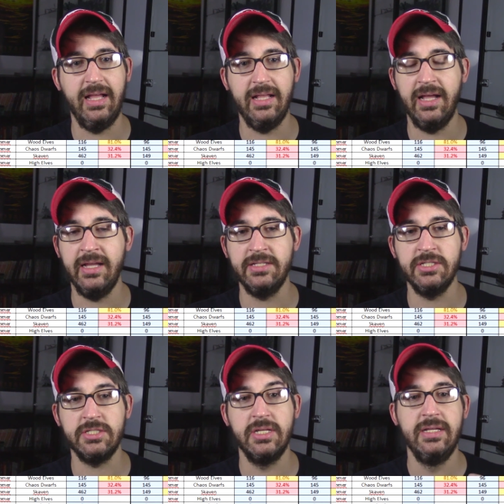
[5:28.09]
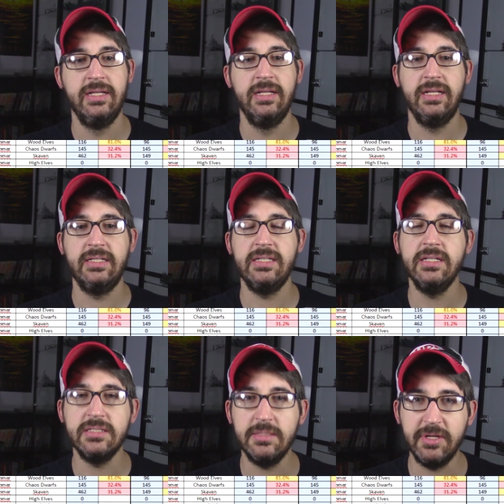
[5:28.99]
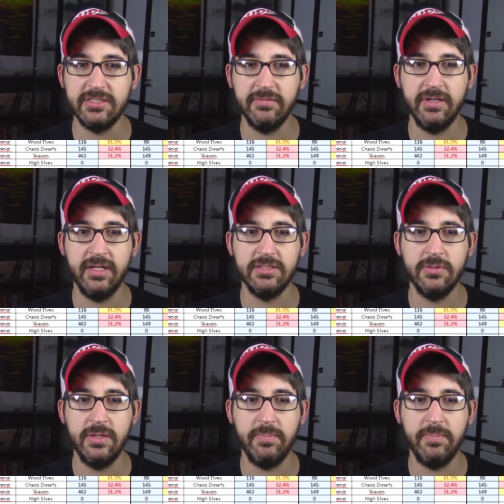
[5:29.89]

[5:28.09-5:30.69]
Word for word: I just didn't see myself getting to it.